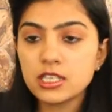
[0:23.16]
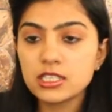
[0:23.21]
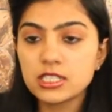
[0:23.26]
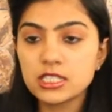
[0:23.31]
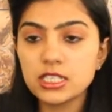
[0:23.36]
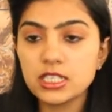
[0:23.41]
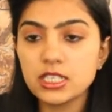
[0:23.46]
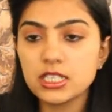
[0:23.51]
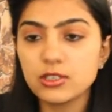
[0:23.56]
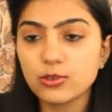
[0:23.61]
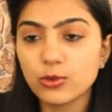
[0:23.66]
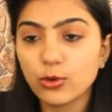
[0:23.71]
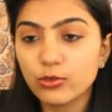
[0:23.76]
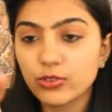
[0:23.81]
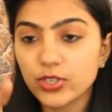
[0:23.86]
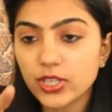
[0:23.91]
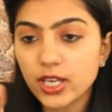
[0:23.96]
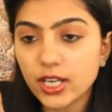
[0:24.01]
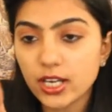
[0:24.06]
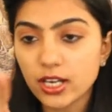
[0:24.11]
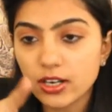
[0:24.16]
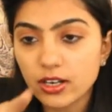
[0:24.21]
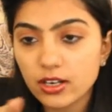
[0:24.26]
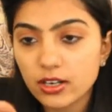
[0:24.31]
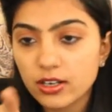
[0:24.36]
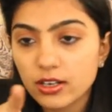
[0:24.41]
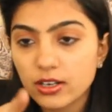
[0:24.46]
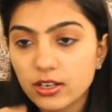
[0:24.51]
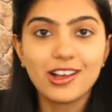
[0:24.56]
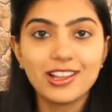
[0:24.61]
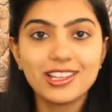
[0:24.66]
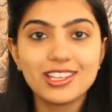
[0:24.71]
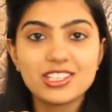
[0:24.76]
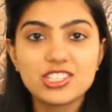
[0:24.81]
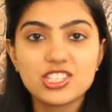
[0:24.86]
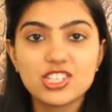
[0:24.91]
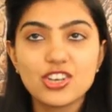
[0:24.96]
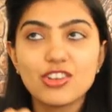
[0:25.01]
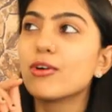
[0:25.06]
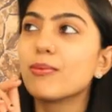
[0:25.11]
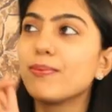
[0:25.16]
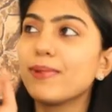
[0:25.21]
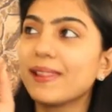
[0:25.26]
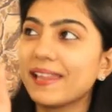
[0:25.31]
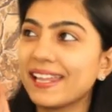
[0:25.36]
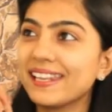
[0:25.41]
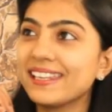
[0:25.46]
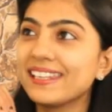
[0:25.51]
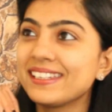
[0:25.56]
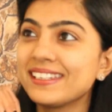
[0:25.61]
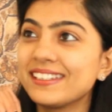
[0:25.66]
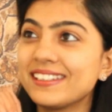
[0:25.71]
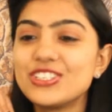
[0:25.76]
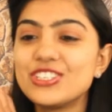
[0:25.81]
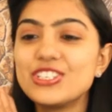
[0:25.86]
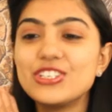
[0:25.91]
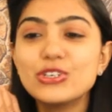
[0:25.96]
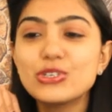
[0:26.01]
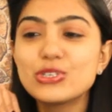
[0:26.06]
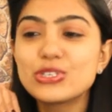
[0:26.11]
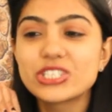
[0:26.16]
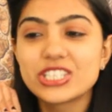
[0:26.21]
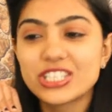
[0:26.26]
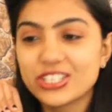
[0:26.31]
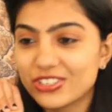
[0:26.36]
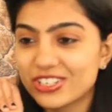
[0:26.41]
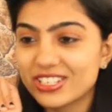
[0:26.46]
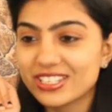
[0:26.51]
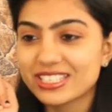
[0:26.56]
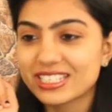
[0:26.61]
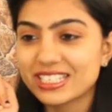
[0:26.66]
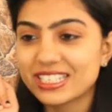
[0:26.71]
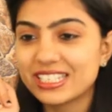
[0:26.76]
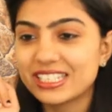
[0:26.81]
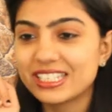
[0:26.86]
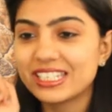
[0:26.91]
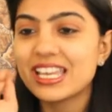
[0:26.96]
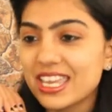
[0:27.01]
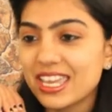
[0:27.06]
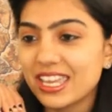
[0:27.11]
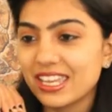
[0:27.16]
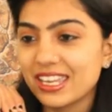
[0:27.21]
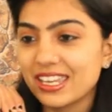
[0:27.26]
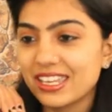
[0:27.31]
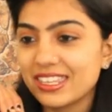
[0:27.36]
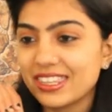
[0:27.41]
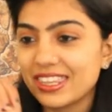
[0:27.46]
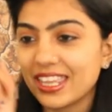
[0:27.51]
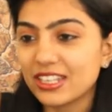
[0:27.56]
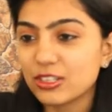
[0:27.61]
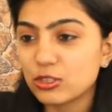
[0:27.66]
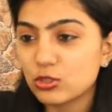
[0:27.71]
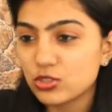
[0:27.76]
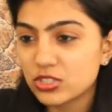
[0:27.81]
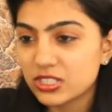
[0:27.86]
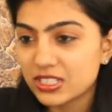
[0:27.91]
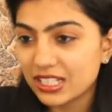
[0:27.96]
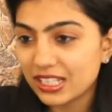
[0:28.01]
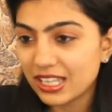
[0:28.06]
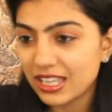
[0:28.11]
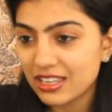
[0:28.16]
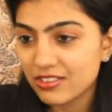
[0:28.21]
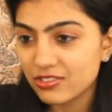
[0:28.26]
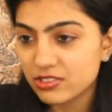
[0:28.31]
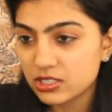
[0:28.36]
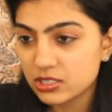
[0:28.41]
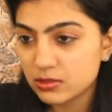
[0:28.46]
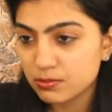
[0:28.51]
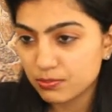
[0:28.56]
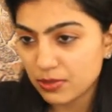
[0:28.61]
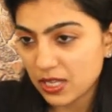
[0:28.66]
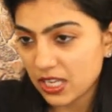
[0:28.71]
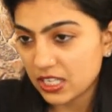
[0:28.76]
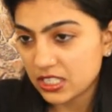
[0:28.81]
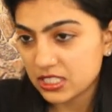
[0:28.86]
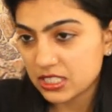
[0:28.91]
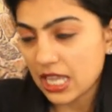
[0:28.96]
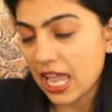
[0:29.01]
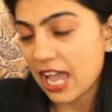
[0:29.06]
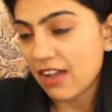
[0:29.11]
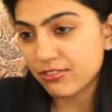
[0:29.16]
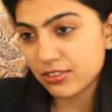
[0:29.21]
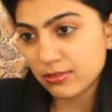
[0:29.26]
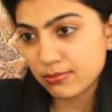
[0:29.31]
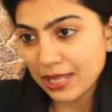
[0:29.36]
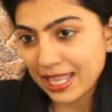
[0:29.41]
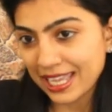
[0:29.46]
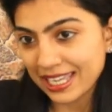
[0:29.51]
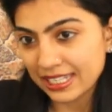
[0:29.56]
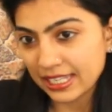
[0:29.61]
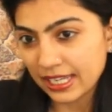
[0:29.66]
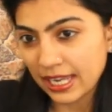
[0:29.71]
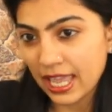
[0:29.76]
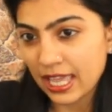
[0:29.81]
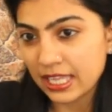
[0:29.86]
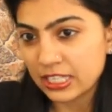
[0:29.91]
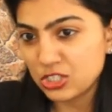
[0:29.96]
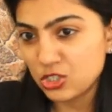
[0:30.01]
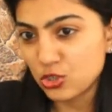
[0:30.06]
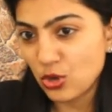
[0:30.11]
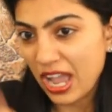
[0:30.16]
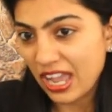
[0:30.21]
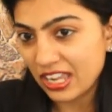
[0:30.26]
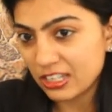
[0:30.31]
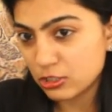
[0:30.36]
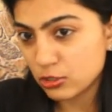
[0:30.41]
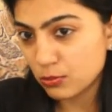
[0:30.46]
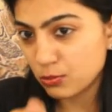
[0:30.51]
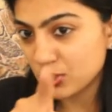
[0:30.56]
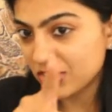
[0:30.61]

the C over there. College for planning. You seriously say that you still have space after planning and you had to